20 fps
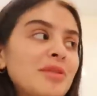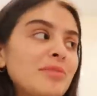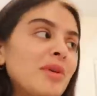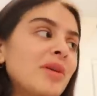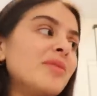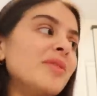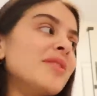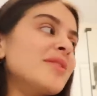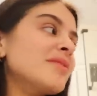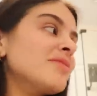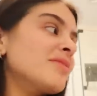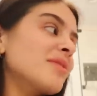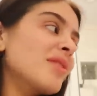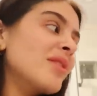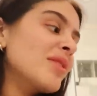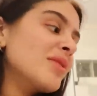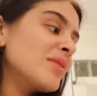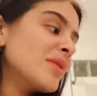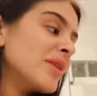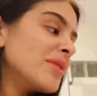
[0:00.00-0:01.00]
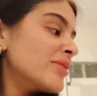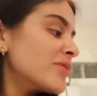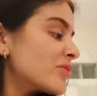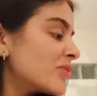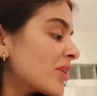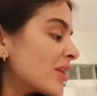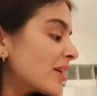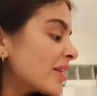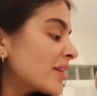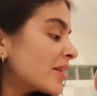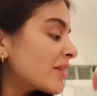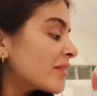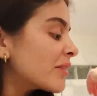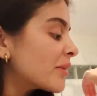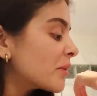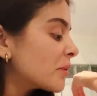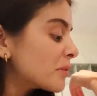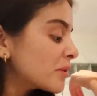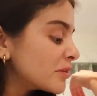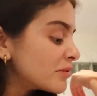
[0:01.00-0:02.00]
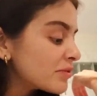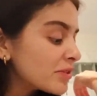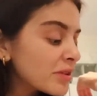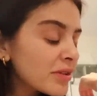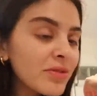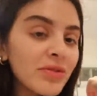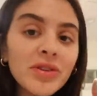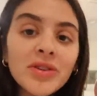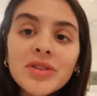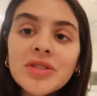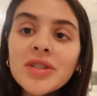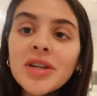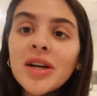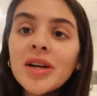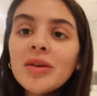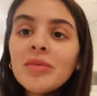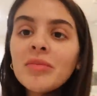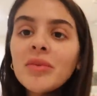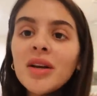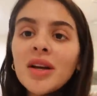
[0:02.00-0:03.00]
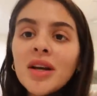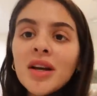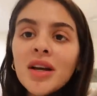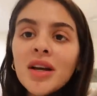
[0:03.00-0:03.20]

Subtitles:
in my recent vlog when I was trying the clear one for the first time?